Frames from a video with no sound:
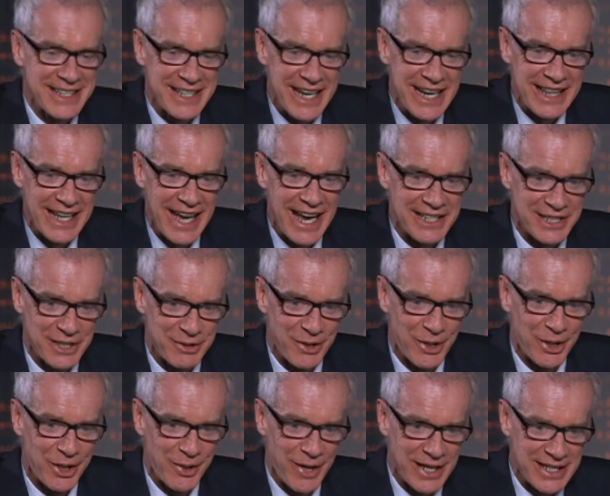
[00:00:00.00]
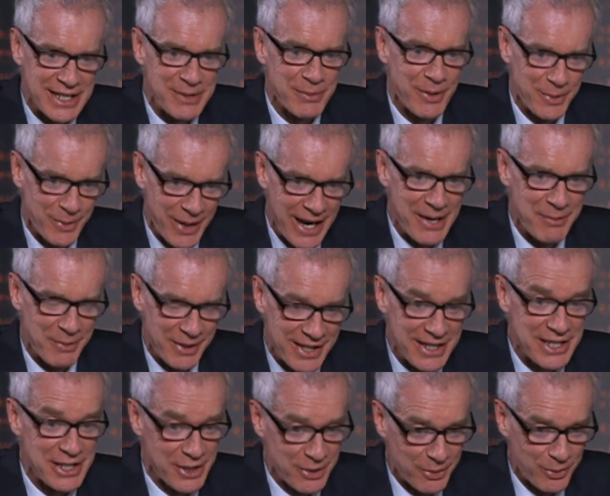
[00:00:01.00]
to say that, Sir Rocco. I just want to end with
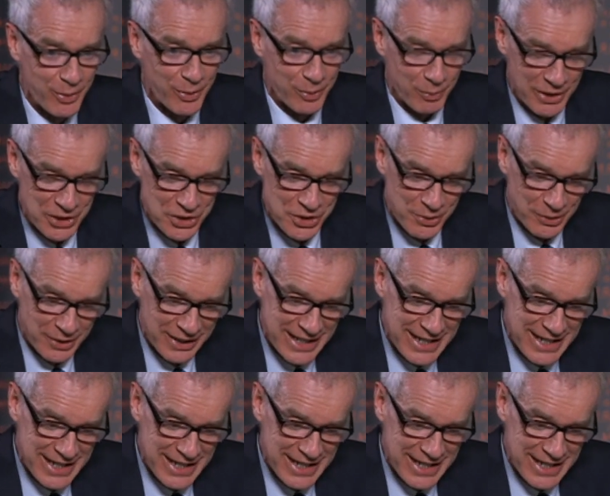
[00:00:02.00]
this thought, which you're